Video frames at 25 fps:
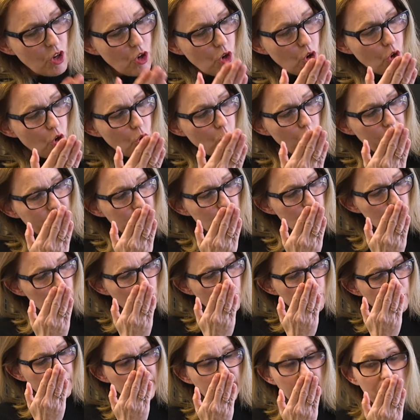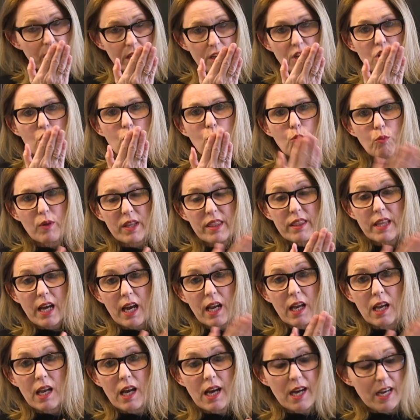always chop it with
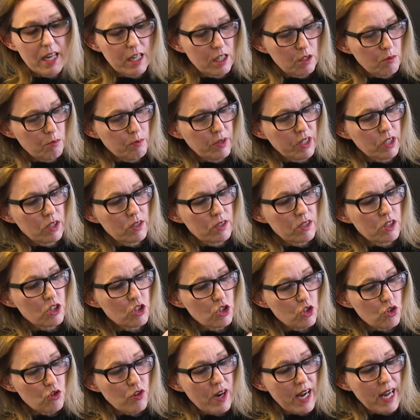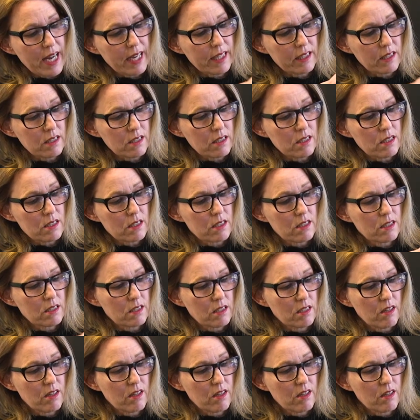that line, because the strands,